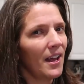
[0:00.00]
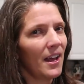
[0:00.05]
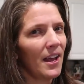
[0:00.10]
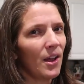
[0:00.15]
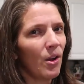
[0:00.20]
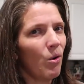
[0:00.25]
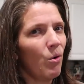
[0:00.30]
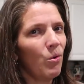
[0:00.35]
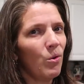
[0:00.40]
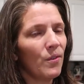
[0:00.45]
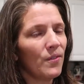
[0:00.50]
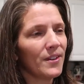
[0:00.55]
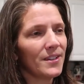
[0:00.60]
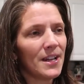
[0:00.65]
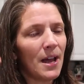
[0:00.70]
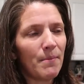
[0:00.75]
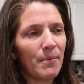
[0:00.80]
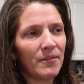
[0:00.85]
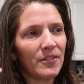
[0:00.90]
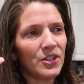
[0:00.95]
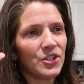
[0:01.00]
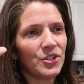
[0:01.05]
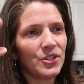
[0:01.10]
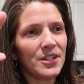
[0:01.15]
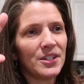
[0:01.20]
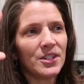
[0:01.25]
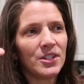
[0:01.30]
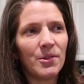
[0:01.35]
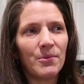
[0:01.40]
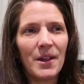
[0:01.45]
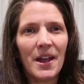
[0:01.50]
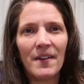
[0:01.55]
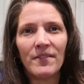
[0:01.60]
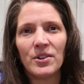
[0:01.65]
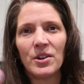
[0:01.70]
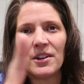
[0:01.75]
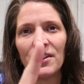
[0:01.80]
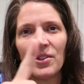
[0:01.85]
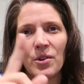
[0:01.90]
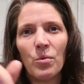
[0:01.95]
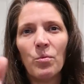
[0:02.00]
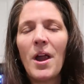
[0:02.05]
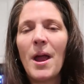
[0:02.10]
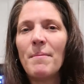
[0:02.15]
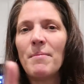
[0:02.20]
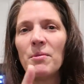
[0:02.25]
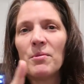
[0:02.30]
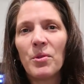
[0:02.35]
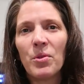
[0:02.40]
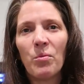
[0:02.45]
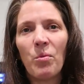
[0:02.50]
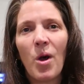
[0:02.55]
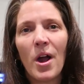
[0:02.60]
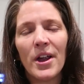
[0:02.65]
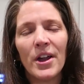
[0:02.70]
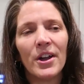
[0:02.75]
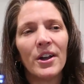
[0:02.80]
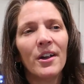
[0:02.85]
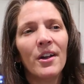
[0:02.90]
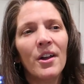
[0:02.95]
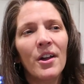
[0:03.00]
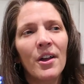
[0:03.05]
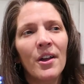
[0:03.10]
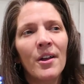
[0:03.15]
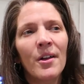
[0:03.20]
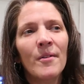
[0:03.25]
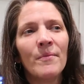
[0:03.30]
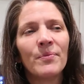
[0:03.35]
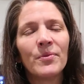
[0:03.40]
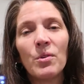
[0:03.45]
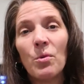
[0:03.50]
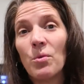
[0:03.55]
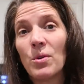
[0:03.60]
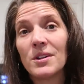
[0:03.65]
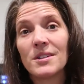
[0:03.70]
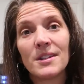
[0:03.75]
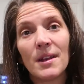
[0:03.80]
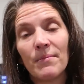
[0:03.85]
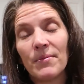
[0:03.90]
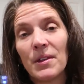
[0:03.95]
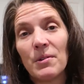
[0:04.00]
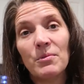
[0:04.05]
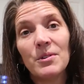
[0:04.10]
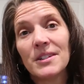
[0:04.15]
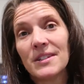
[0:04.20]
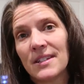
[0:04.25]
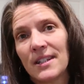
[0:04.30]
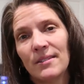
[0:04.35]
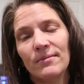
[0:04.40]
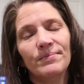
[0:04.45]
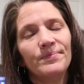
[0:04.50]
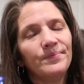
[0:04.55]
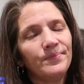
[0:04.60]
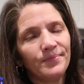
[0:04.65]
a hole in the top of our tree, so we have to either wrap it with wire or something. We'll see.